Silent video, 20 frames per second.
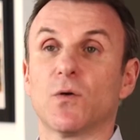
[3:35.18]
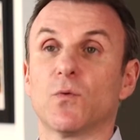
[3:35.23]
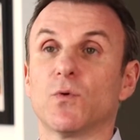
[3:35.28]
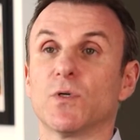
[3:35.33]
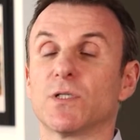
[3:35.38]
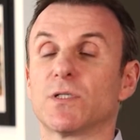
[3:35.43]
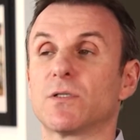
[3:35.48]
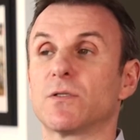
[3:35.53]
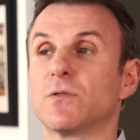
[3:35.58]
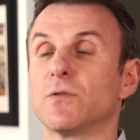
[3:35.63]

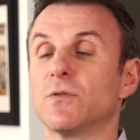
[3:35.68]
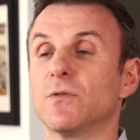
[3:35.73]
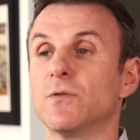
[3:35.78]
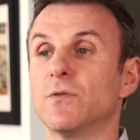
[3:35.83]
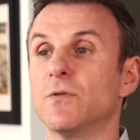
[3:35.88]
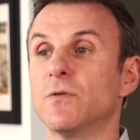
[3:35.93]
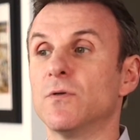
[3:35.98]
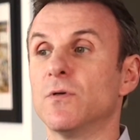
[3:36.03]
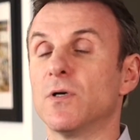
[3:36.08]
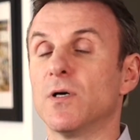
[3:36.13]
was
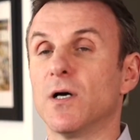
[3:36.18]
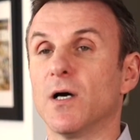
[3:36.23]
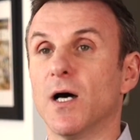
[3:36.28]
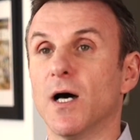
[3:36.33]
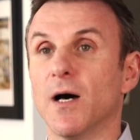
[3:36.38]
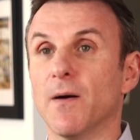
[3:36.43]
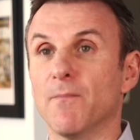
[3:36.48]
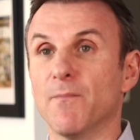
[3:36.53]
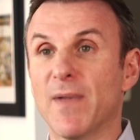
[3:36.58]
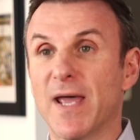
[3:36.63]
to
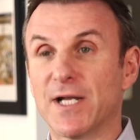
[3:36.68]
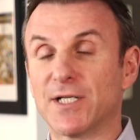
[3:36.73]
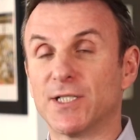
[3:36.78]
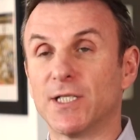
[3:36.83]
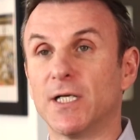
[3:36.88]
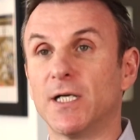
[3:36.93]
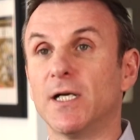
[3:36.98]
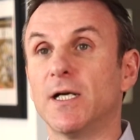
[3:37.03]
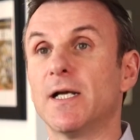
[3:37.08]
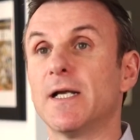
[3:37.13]
uh,
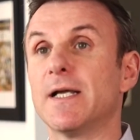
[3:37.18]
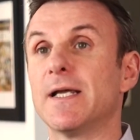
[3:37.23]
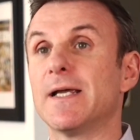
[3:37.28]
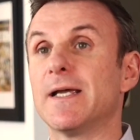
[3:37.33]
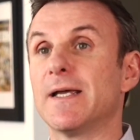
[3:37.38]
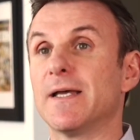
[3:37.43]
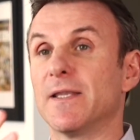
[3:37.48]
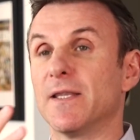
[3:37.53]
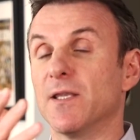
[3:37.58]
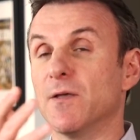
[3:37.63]
measure
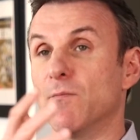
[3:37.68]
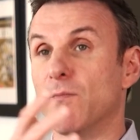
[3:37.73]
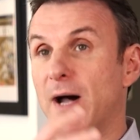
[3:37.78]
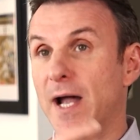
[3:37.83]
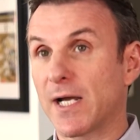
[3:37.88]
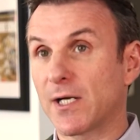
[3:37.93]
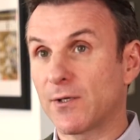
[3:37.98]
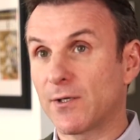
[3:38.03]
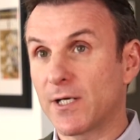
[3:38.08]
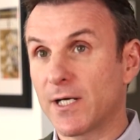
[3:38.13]
the
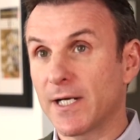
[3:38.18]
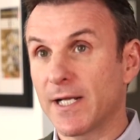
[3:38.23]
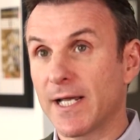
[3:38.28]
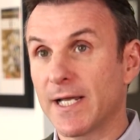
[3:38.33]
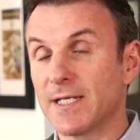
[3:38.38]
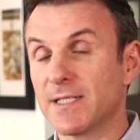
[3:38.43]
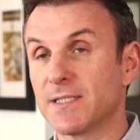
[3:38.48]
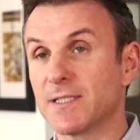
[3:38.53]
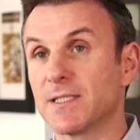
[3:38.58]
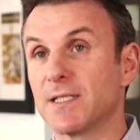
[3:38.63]

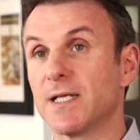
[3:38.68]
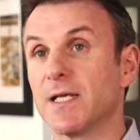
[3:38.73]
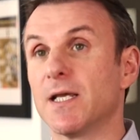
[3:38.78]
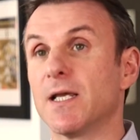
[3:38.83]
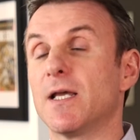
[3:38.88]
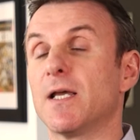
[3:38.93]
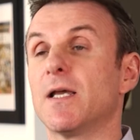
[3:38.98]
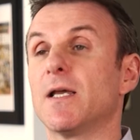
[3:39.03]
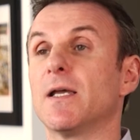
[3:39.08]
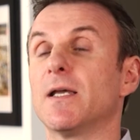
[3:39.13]
microRNAs
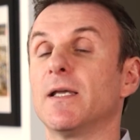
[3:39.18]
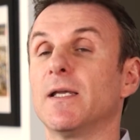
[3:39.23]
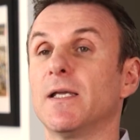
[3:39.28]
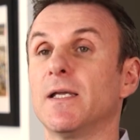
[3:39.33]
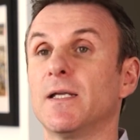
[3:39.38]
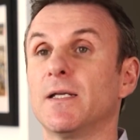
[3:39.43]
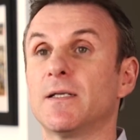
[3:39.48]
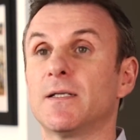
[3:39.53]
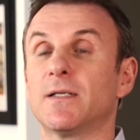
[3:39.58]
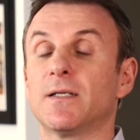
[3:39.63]

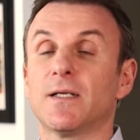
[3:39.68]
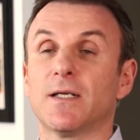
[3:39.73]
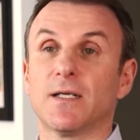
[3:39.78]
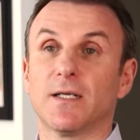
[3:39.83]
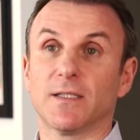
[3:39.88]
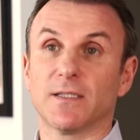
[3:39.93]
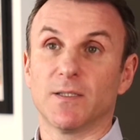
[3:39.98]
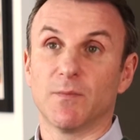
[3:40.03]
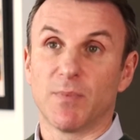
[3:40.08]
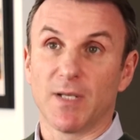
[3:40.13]
in
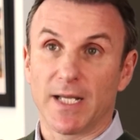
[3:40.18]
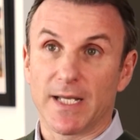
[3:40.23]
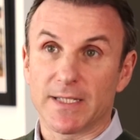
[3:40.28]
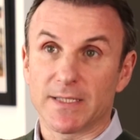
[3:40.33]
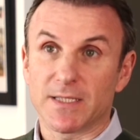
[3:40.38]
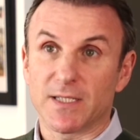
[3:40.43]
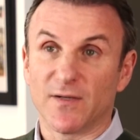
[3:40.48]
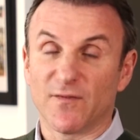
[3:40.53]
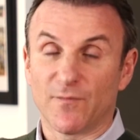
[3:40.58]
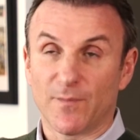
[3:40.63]
the
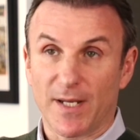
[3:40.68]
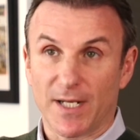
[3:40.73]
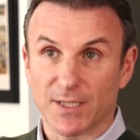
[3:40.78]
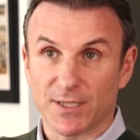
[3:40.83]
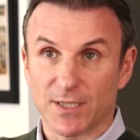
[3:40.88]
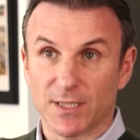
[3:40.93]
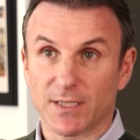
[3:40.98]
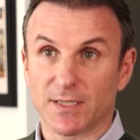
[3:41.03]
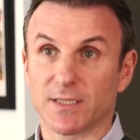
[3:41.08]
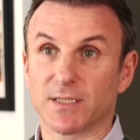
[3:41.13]
blood of
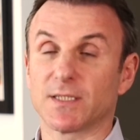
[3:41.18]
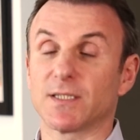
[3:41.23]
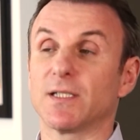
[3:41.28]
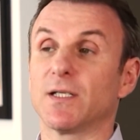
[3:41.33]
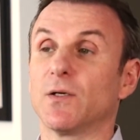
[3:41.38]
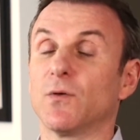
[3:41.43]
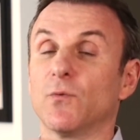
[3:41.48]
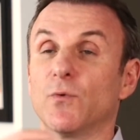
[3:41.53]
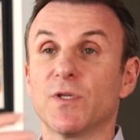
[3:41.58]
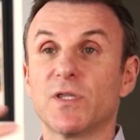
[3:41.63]
patients
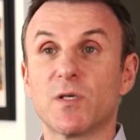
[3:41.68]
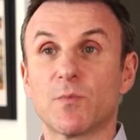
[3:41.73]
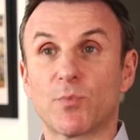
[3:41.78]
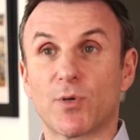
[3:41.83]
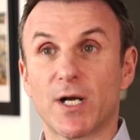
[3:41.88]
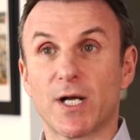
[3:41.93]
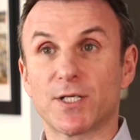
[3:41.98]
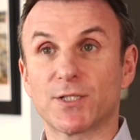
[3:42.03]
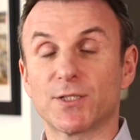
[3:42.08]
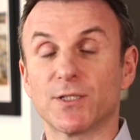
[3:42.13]
with
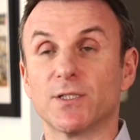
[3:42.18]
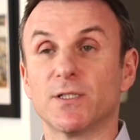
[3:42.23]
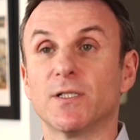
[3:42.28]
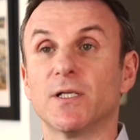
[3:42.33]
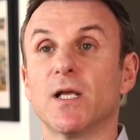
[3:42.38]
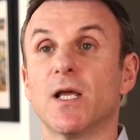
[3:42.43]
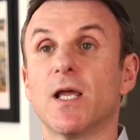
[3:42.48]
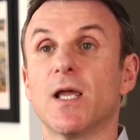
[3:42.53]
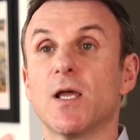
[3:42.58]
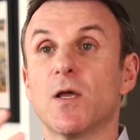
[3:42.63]

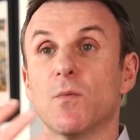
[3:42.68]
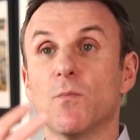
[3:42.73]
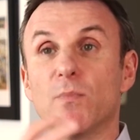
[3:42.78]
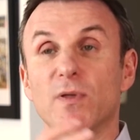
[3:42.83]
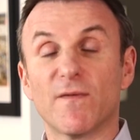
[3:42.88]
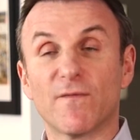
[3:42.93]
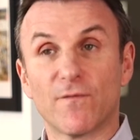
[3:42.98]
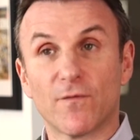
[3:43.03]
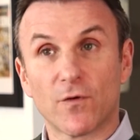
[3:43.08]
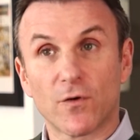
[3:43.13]
depression
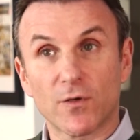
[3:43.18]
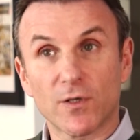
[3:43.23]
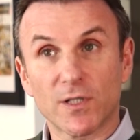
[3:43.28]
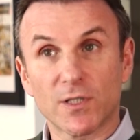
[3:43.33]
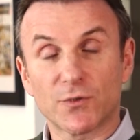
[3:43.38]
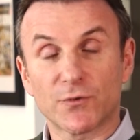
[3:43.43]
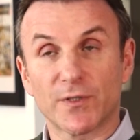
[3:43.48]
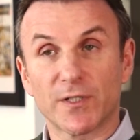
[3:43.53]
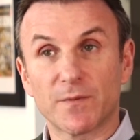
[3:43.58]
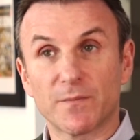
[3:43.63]
before
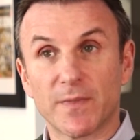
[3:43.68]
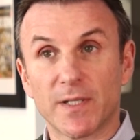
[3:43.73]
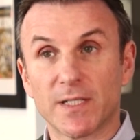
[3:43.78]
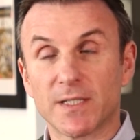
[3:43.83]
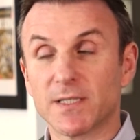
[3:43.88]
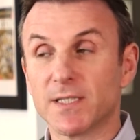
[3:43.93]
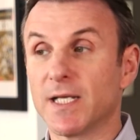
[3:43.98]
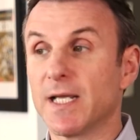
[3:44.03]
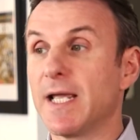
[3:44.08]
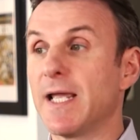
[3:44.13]
the
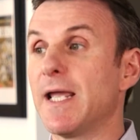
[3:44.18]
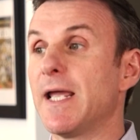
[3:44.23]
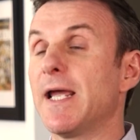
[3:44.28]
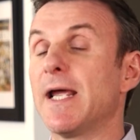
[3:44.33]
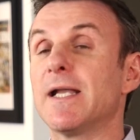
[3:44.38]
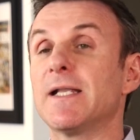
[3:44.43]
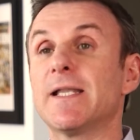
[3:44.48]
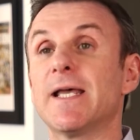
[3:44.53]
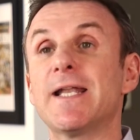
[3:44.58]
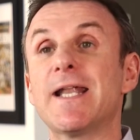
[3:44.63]
treatment
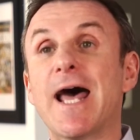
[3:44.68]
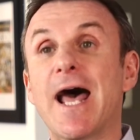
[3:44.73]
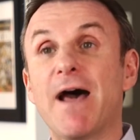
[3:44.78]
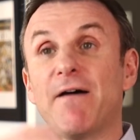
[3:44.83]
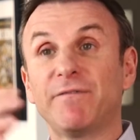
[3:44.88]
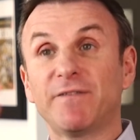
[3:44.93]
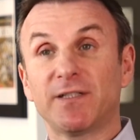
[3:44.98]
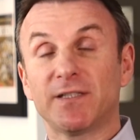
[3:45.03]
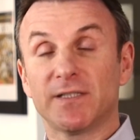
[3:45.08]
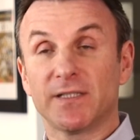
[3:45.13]
and then
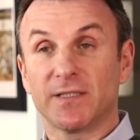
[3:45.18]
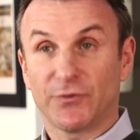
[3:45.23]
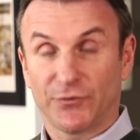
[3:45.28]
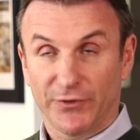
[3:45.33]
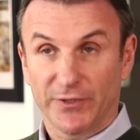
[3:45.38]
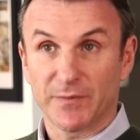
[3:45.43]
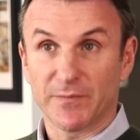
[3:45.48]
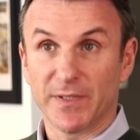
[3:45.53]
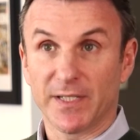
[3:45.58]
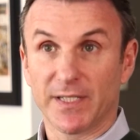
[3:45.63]
after the
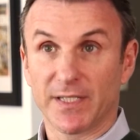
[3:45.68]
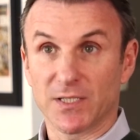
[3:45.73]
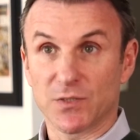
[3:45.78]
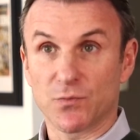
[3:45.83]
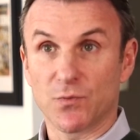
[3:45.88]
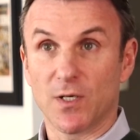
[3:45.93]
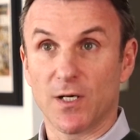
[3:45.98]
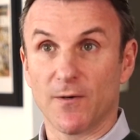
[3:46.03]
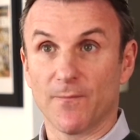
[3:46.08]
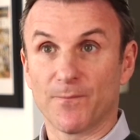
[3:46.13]
treatment
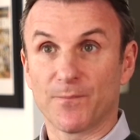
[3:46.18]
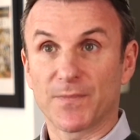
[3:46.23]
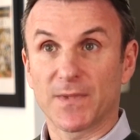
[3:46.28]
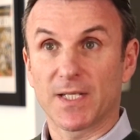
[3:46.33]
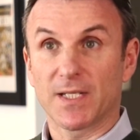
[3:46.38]
as well.